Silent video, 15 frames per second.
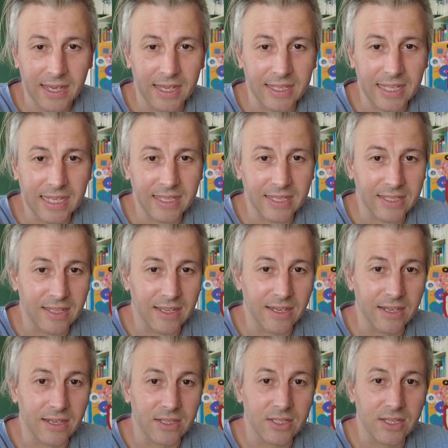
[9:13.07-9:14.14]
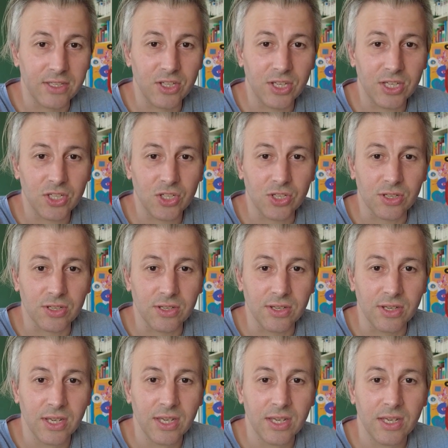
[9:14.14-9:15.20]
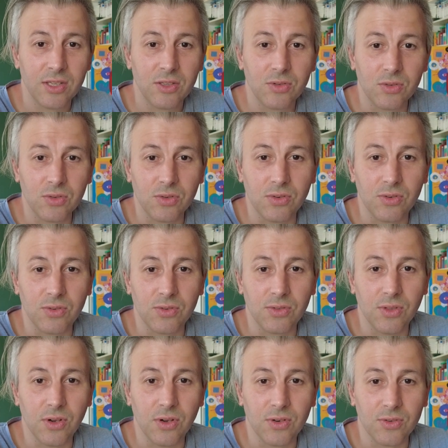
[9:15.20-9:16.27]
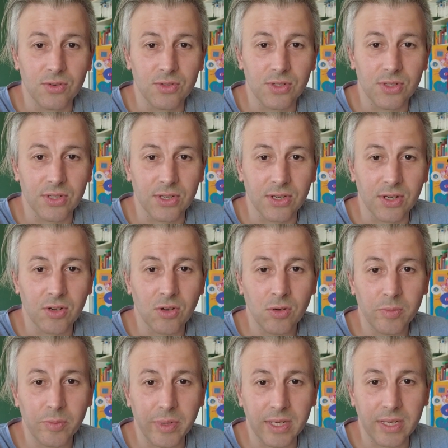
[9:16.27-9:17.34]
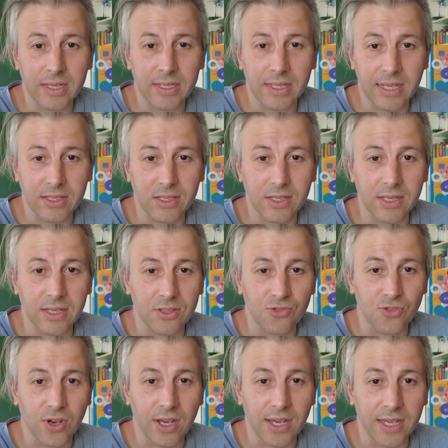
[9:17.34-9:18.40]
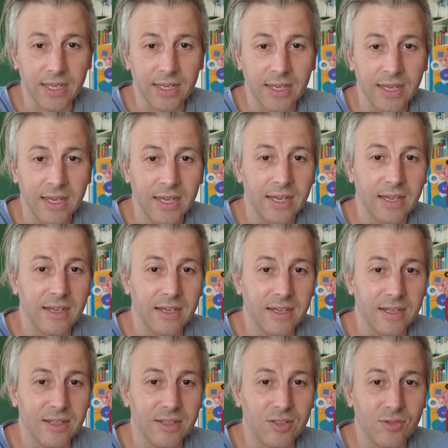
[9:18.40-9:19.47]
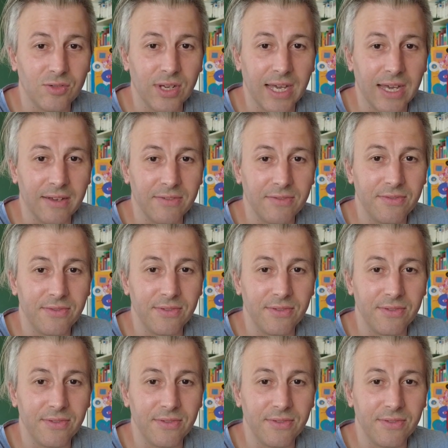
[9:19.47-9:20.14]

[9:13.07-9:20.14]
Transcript: and that is the suggestion to those companies that try to have